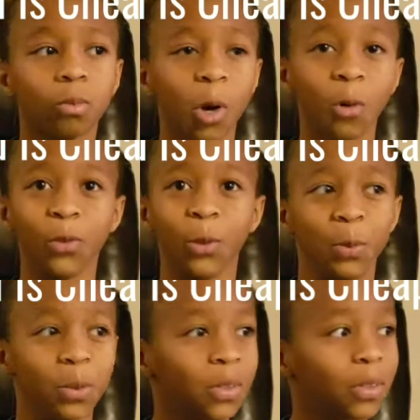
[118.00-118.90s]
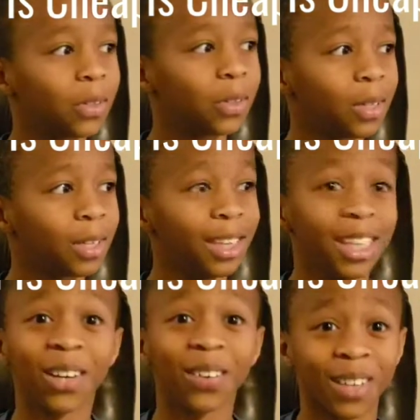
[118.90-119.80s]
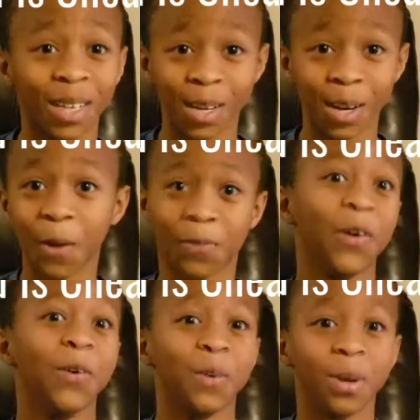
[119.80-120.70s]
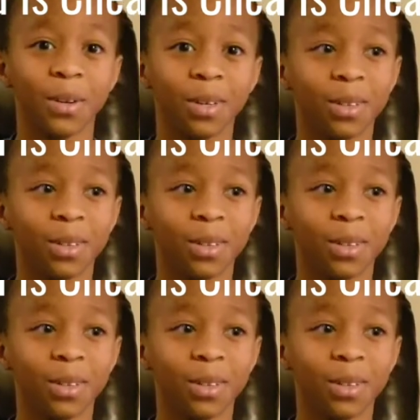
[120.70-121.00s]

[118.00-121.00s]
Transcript: no food. Literally, no food!